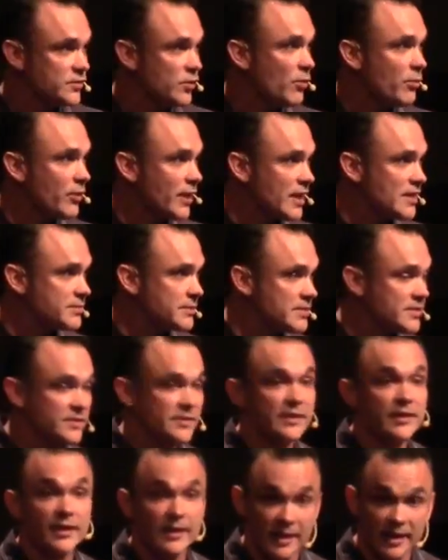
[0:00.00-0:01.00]
soul
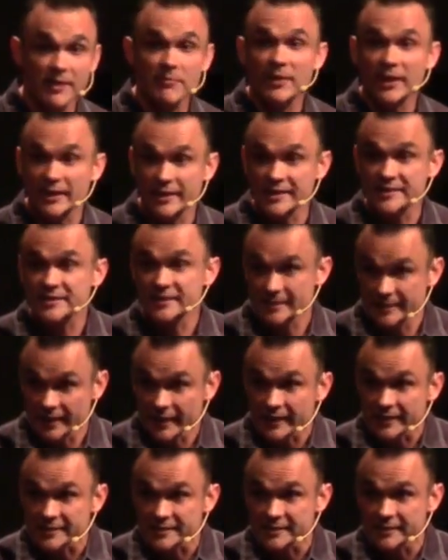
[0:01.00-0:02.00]
prospers? Amen. Yes, he
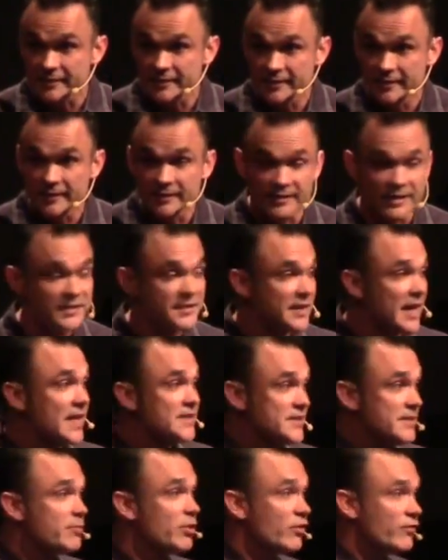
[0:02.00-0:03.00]
does.
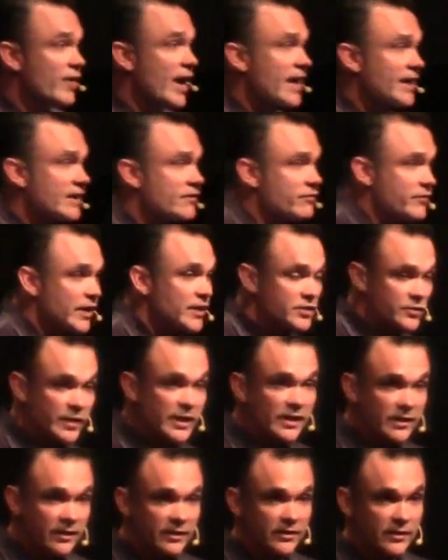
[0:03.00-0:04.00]
Has he provided
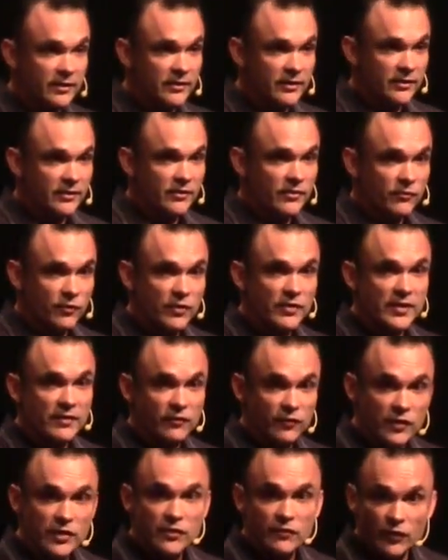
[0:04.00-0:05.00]
victory
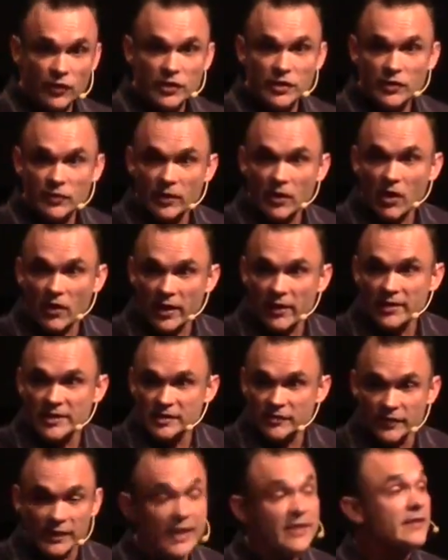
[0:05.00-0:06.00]
for you in all areas
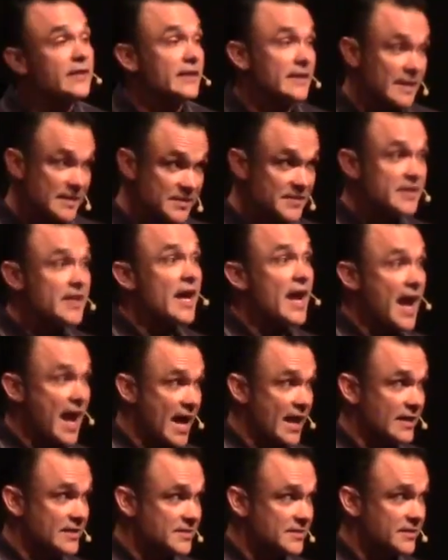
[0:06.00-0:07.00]
of your life? Yes, he
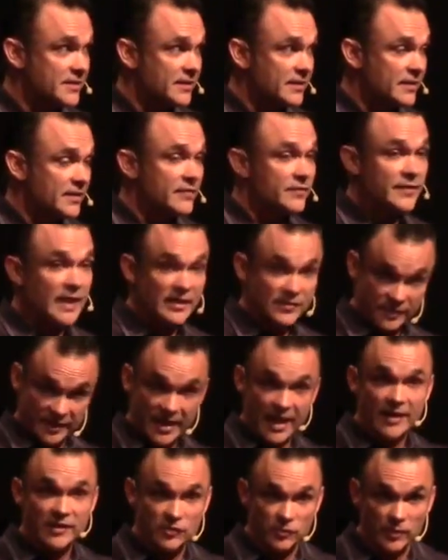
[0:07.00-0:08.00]
has. That's
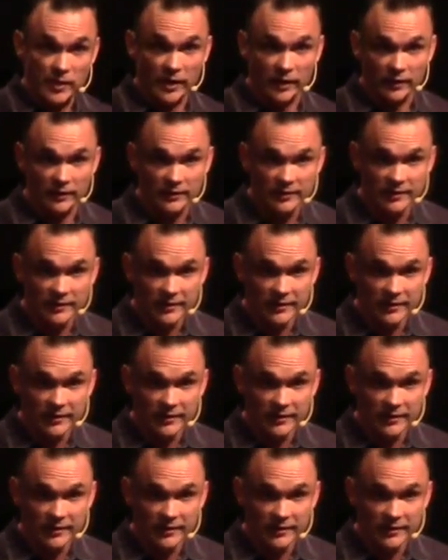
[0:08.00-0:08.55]
God's will.